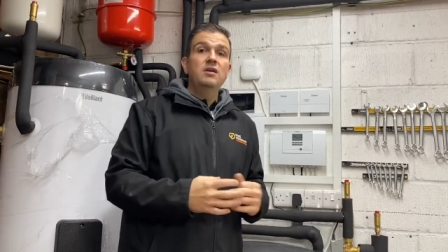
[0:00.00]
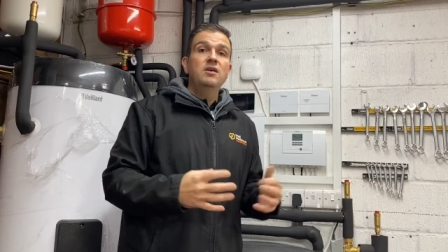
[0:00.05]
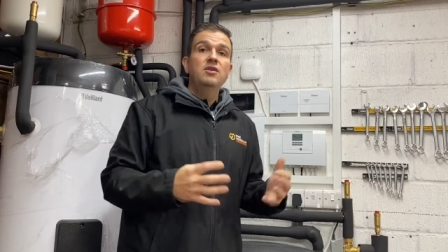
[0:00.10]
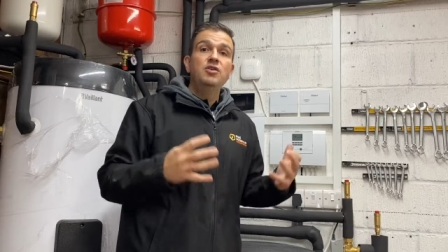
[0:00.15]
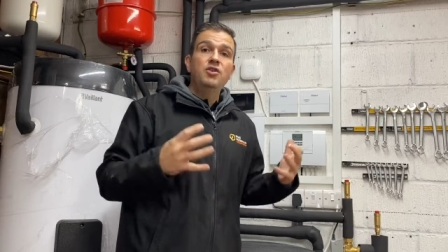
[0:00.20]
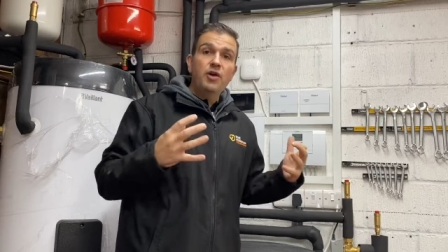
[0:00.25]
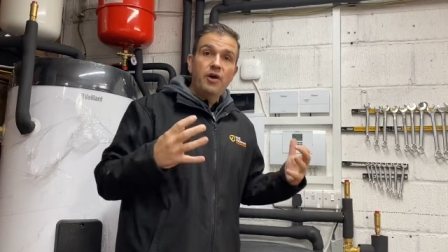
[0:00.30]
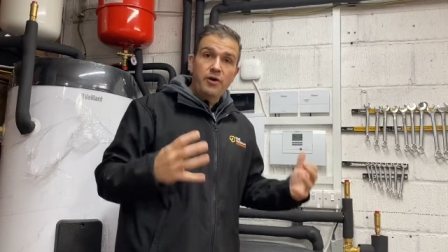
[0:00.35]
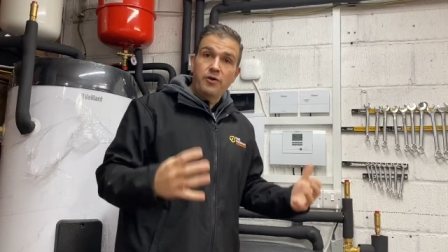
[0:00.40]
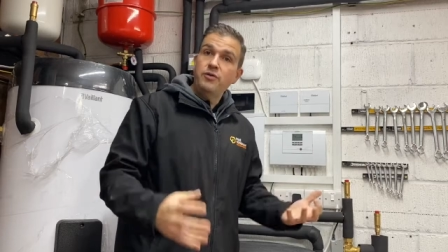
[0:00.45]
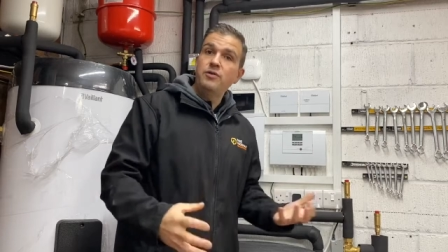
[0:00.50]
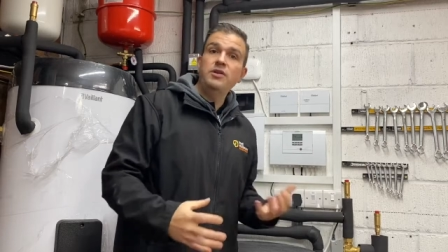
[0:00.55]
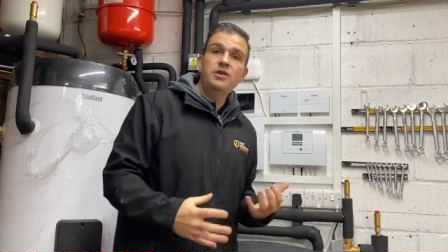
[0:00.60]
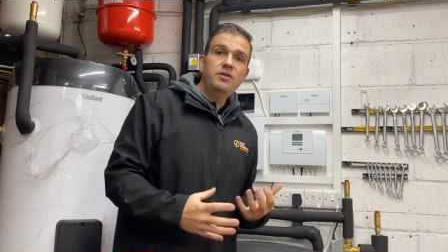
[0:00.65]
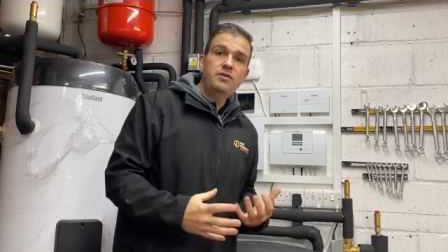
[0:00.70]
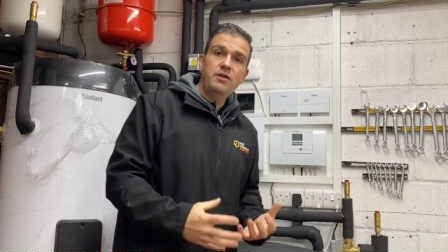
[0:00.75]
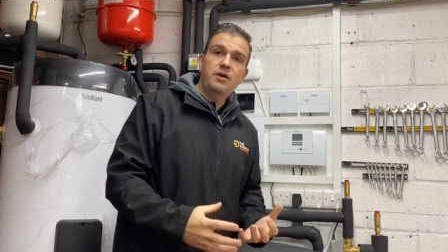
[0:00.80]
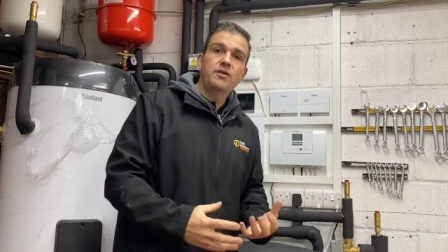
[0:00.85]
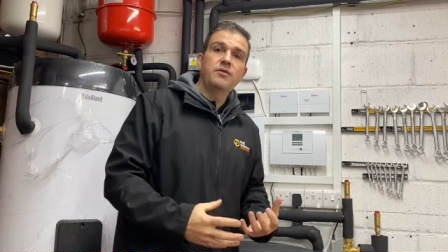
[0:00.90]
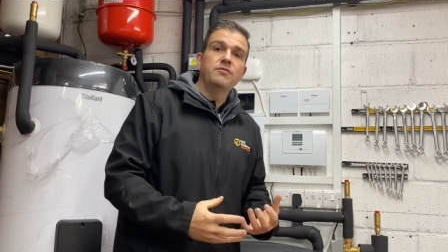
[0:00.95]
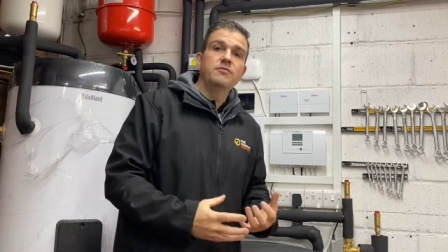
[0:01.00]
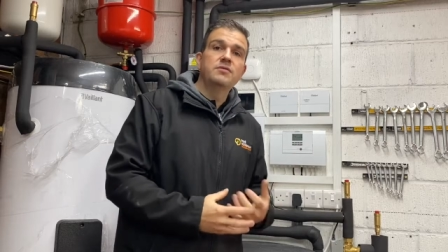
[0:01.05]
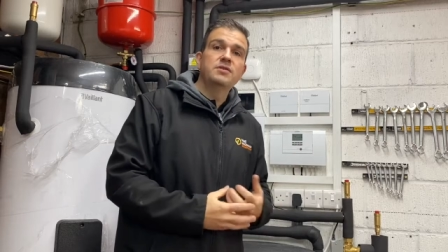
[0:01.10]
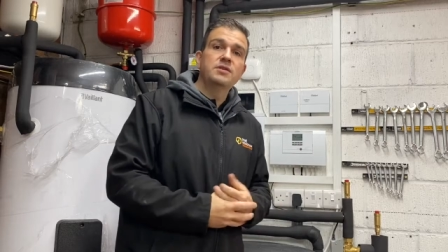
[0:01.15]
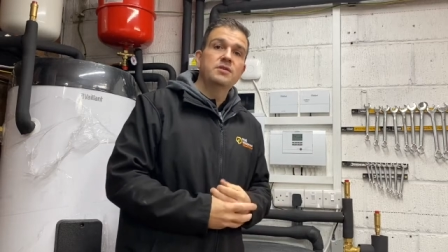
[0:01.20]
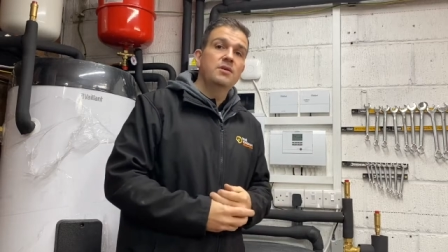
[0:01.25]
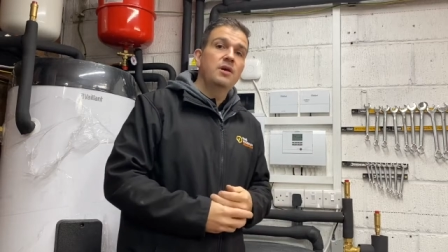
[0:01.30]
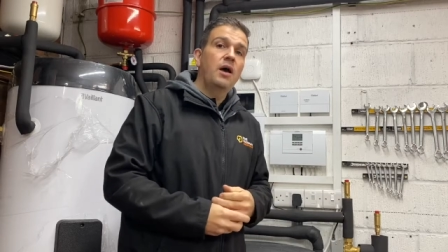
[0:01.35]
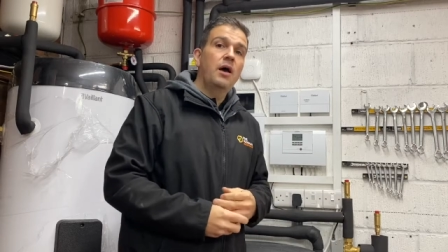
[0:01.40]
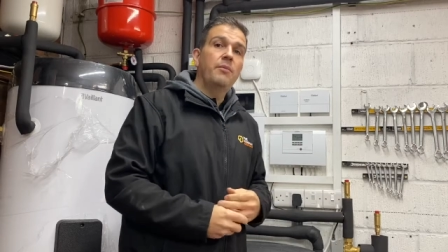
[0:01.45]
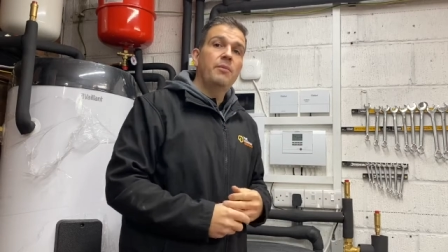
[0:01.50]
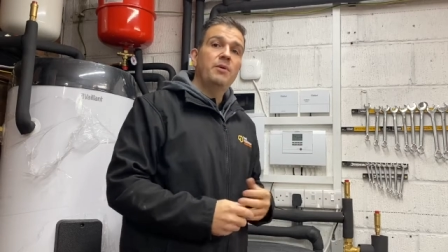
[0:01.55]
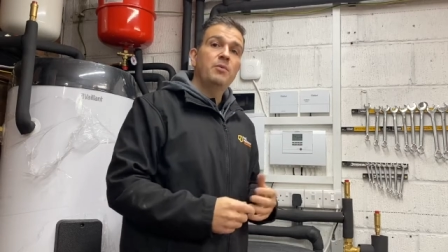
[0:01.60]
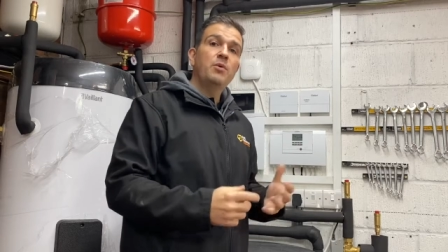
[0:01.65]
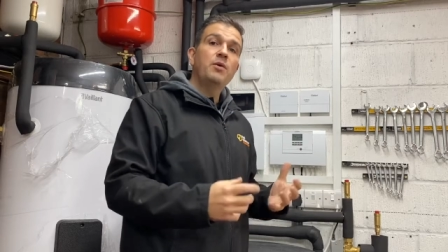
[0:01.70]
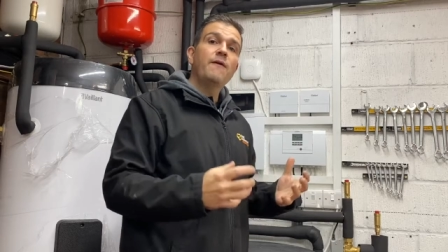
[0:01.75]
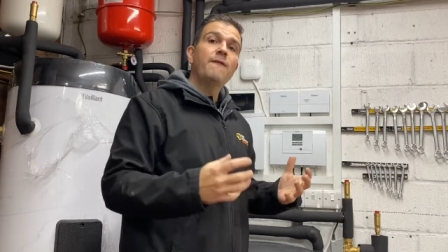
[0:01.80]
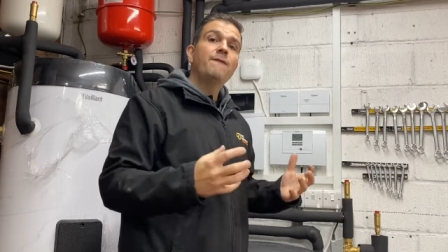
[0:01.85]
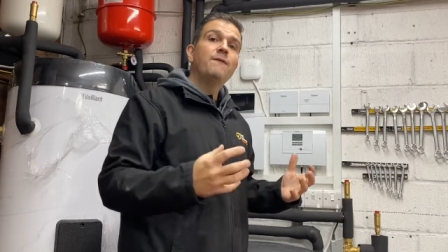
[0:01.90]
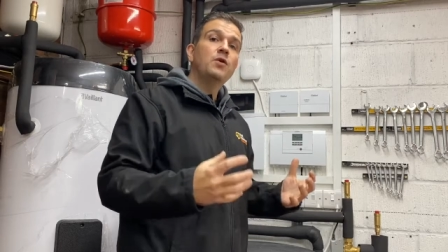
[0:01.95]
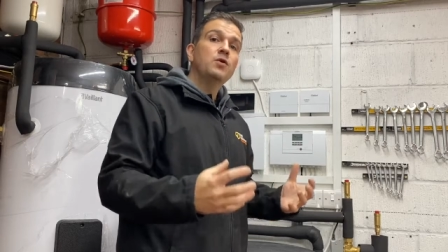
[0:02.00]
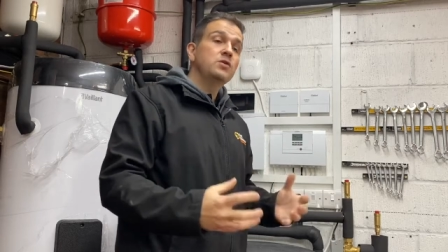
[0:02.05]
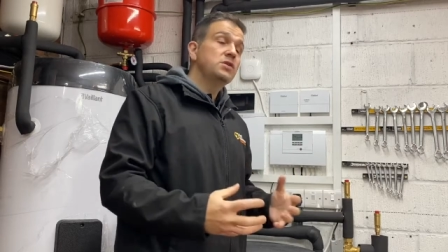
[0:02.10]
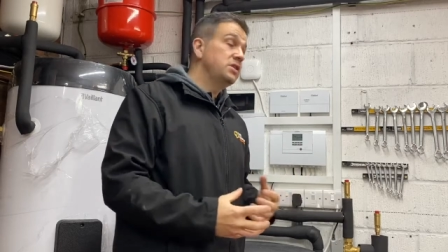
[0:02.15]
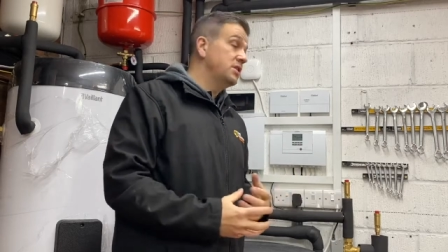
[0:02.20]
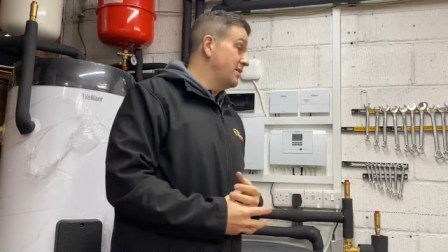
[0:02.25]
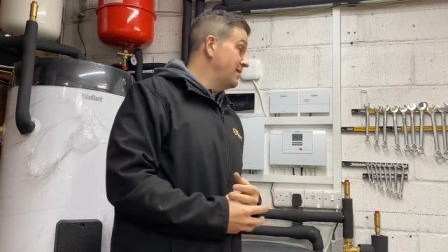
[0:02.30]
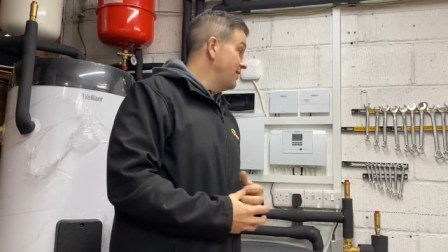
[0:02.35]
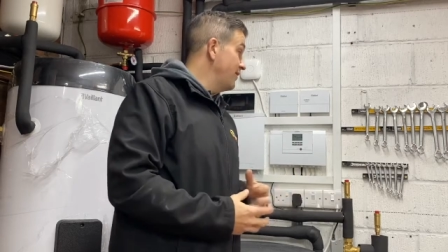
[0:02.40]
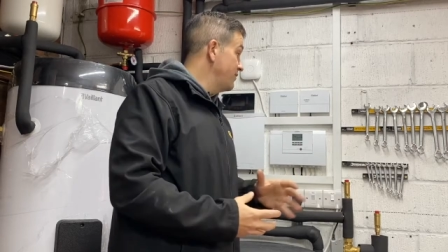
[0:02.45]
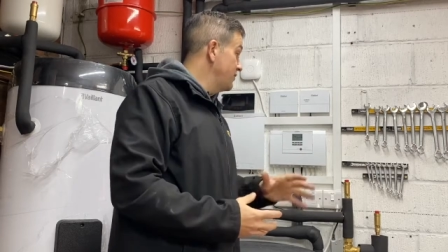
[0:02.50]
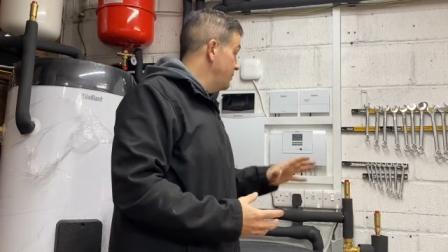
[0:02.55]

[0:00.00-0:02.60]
No, you don't. I mean, we were fortunate enough